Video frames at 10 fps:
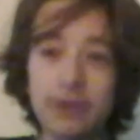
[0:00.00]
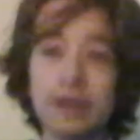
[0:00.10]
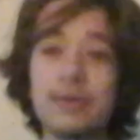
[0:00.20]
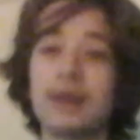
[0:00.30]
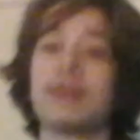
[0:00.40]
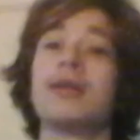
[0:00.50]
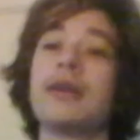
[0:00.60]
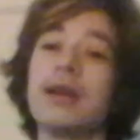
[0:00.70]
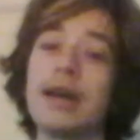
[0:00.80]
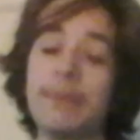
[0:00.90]
Okay, well,
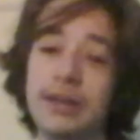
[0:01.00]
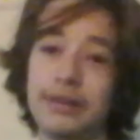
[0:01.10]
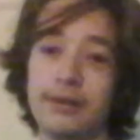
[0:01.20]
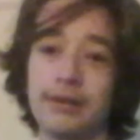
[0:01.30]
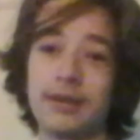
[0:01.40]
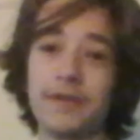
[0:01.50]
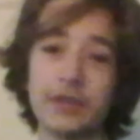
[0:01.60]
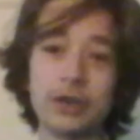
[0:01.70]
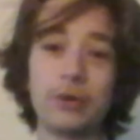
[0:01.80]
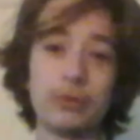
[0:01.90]
I mean, if
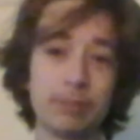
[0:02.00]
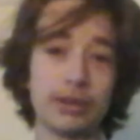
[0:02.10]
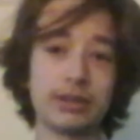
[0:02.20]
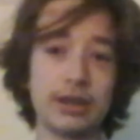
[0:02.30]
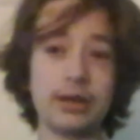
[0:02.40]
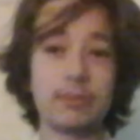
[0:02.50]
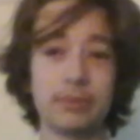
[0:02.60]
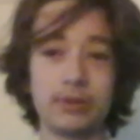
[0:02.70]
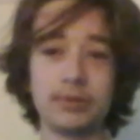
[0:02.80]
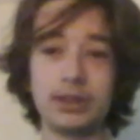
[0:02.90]
it's an old person, you can
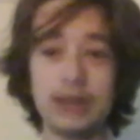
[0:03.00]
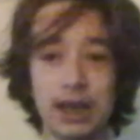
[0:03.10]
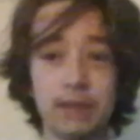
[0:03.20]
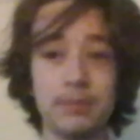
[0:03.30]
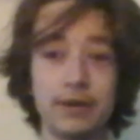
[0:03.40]
probably stay,